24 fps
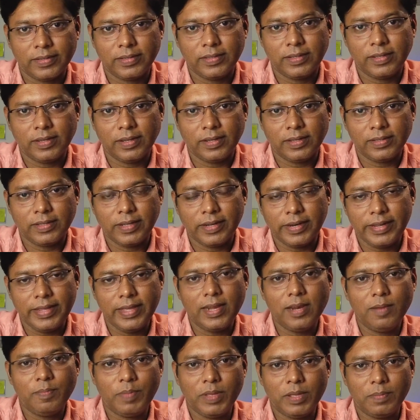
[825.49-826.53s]
the
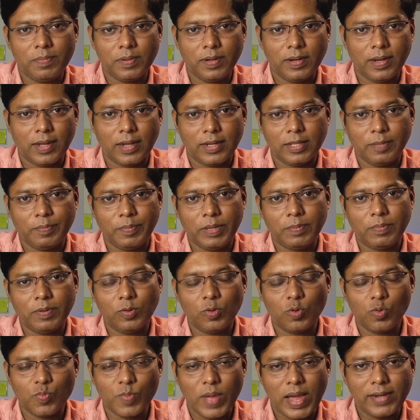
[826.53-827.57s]
real people are the people
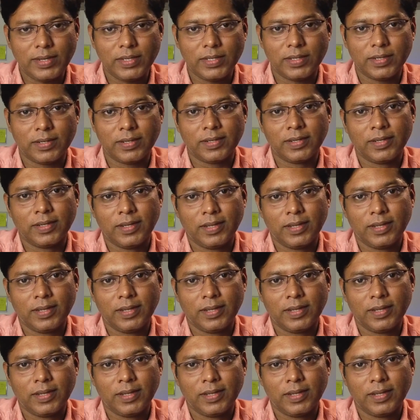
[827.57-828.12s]
who matter,